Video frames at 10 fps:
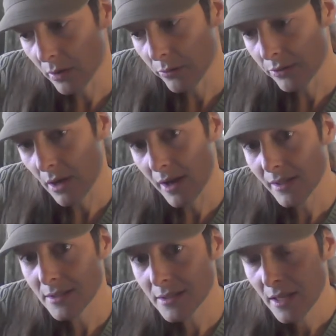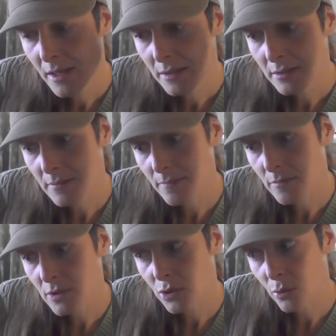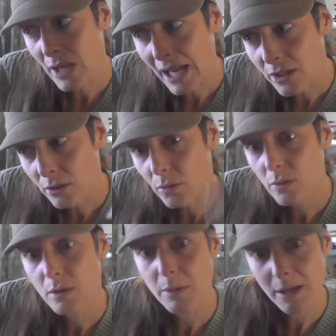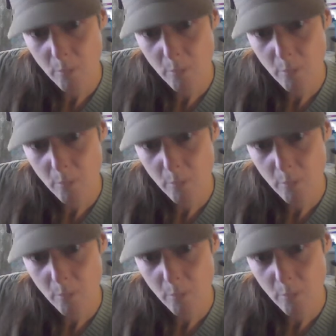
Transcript: own thoughts to get you to be